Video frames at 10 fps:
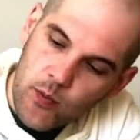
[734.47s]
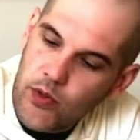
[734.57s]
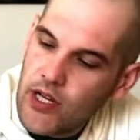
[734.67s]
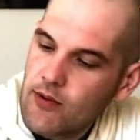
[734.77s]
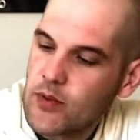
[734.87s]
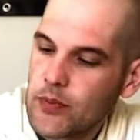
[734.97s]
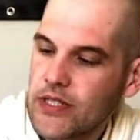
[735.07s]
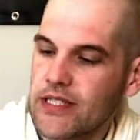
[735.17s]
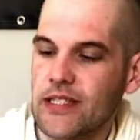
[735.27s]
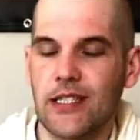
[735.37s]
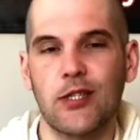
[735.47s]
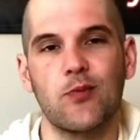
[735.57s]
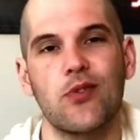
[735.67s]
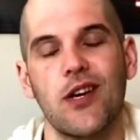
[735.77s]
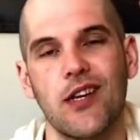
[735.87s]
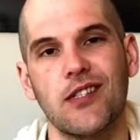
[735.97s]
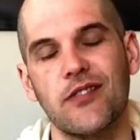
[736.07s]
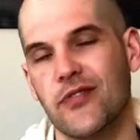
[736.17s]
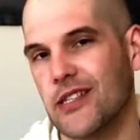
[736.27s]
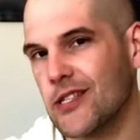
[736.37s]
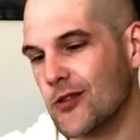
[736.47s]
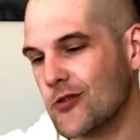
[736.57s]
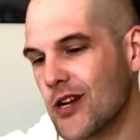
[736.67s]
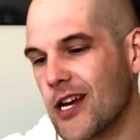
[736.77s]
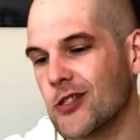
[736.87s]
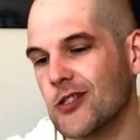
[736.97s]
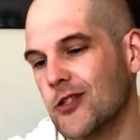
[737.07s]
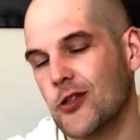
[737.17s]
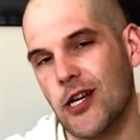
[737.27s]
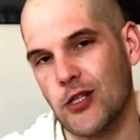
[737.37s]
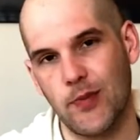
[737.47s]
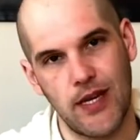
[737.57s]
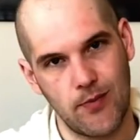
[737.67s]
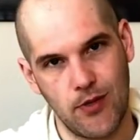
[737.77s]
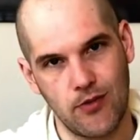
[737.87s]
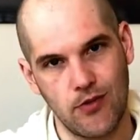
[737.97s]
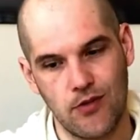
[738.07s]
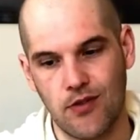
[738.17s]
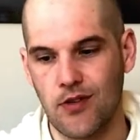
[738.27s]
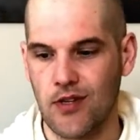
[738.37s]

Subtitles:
But I was pleasantly surprised to find that those are actually Trash Bag Bunch.